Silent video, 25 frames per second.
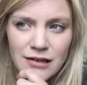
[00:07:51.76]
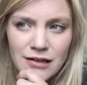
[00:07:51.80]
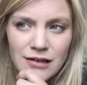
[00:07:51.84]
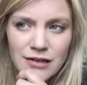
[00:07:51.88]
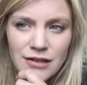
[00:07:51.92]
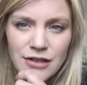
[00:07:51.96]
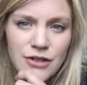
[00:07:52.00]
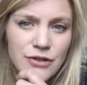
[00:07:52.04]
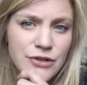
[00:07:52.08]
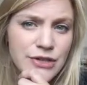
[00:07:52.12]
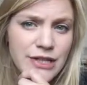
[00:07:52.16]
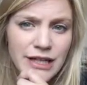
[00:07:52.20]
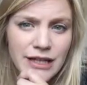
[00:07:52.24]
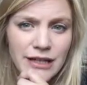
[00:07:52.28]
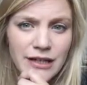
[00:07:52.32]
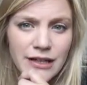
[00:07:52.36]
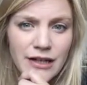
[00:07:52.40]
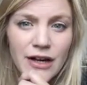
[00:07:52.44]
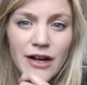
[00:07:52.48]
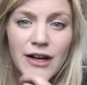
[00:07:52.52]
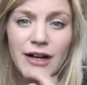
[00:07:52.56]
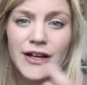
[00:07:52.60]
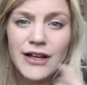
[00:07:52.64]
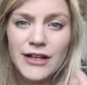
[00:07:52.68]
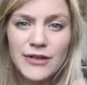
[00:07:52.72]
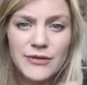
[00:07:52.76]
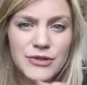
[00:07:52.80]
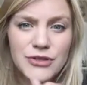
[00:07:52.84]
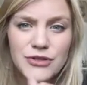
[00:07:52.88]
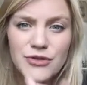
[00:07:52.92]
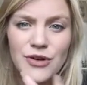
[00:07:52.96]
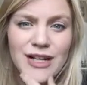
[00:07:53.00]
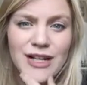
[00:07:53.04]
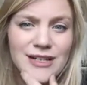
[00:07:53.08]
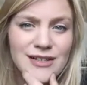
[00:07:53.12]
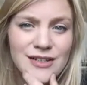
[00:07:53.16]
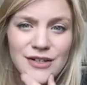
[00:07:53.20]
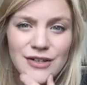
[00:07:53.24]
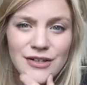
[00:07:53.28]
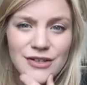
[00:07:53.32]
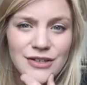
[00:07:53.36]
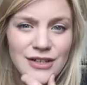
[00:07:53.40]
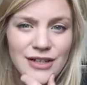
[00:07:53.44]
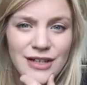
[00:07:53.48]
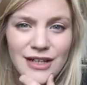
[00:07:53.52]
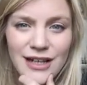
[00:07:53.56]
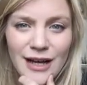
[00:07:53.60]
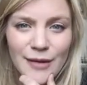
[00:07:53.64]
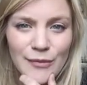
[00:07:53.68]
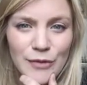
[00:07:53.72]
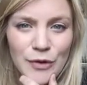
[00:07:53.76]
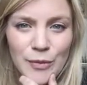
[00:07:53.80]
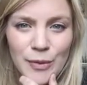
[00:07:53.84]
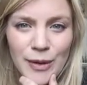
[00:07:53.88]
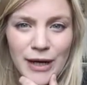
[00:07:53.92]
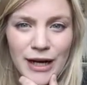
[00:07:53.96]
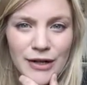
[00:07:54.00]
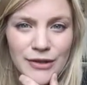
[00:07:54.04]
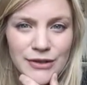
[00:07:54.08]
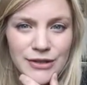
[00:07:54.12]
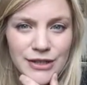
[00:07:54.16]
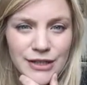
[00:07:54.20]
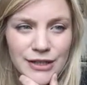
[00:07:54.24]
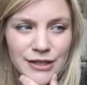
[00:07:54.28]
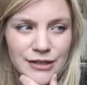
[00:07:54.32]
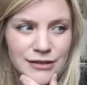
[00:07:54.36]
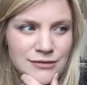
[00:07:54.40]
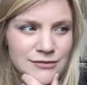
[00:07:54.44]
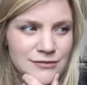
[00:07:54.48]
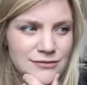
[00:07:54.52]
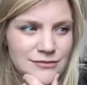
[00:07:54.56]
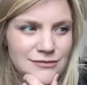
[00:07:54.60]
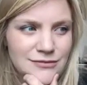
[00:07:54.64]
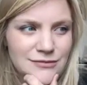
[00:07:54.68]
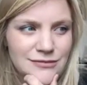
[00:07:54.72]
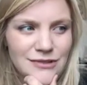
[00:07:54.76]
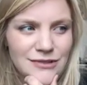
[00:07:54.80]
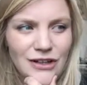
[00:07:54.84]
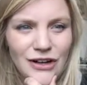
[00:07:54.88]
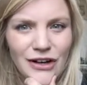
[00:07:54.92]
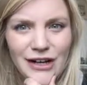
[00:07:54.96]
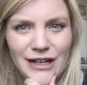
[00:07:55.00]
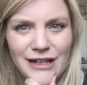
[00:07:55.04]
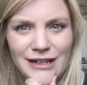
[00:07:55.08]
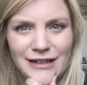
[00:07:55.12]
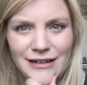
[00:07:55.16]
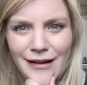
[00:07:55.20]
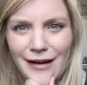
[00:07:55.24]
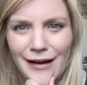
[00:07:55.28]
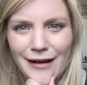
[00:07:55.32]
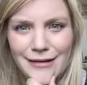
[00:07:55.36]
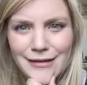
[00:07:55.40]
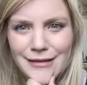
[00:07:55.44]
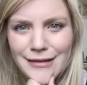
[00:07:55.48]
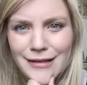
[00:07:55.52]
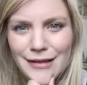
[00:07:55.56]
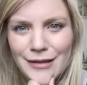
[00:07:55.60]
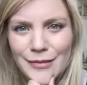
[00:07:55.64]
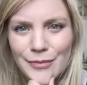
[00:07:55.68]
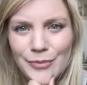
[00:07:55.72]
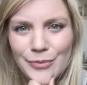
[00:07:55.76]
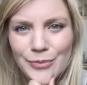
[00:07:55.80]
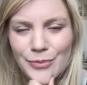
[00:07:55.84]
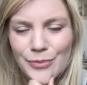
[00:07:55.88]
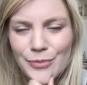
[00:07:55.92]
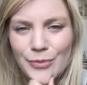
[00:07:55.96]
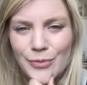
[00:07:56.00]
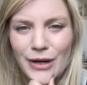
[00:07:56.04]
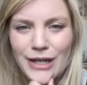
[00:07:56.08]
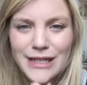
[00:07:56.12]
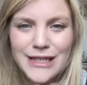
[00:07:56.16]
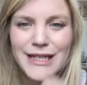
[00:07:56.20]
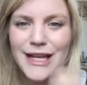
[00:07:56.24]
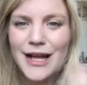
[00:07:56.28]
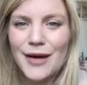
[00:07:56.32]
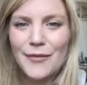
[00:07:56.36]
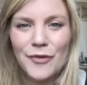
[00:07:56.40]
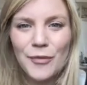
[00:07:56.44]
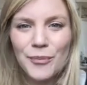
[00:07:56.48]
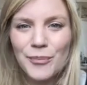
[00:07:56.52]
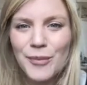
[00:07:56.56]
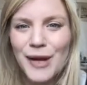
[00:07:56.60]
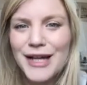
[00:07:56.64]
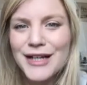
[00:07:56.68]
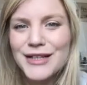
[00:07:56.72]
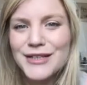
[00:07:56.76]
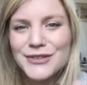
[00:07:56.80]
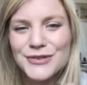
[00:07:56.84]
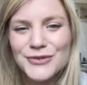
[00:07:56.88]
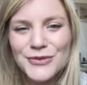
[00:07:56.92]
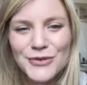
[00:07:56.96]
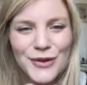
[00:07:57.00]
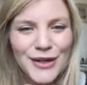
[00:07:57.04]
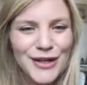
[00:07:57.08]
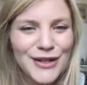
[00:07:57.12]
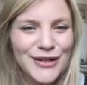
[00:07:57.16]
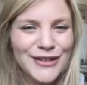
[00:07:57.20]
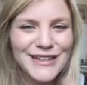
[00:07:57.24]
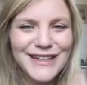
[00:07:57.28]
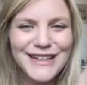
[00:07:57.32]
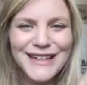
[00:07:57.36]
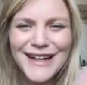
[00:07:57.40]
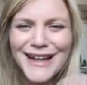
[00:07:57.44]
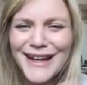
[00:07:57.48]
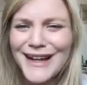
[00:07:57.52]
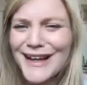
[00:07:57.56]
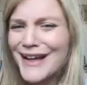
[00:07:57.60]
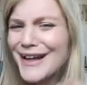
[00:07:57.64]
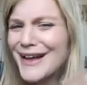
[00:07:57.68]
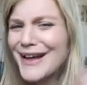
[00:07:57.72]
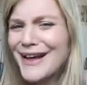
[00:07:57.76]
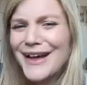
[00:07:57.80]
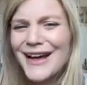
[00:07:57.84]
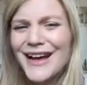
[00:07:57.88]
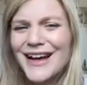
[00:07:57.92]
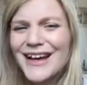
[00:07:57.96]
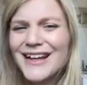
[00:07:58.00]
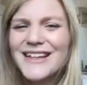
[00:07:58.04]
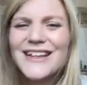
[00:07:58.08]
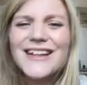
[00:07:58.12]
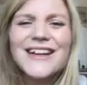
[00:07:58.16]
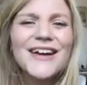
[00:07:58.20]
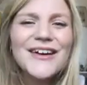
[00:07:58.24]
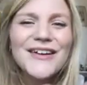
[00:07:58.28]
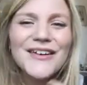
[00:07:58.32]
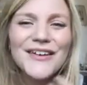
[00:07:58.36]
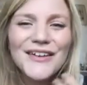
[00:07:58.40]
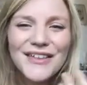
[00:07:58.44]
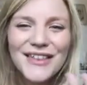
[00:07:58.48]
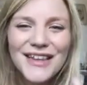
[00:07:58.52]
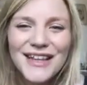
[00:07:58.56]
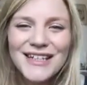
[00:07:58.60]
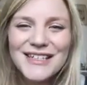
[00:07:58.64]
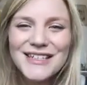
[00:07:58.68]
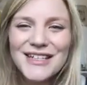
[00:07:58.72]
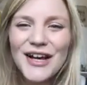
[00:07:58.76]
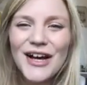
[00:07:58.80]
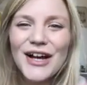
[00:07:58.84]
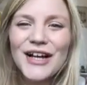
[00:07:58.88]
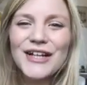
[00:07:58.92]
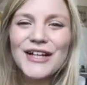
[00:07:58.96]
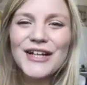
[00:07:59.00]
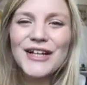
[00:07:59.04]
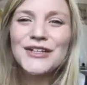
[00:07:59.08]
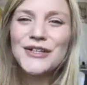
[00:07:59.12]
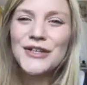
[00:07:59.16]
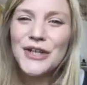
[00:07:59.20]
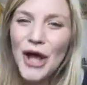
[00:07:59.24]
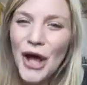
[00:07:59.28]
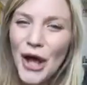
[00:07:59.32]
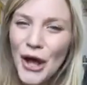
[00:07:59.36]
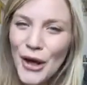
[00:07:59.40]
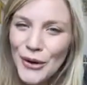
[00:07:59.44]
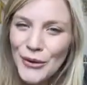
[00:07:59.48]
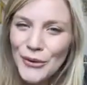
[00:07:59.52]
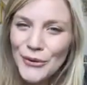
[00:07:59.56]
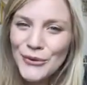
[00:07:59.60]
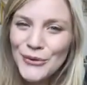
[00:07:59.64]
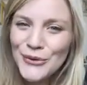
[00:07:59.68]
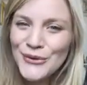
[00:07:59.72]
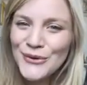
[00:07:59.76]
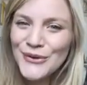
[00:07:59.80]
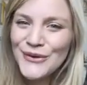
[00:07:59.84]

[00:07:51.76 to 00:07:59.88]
using, uh, it was translucent enamel powder that I accidentally, I didn't have a base for it. And, you know, things that I know